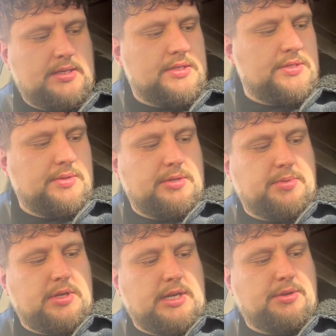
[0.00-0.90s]
So we're going to
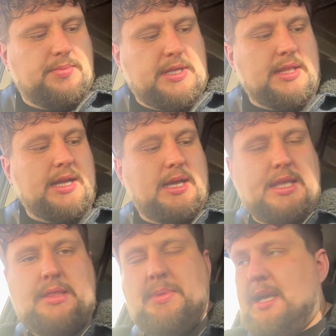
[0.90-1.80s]
put a little bit of that
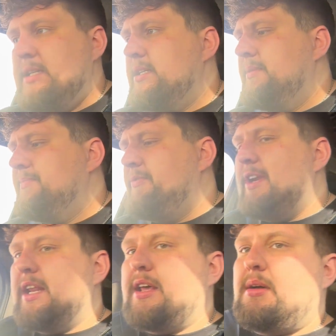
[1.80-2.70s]
in the basin, fill
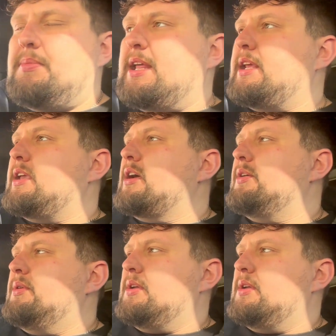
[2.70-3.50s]
it up, let it go,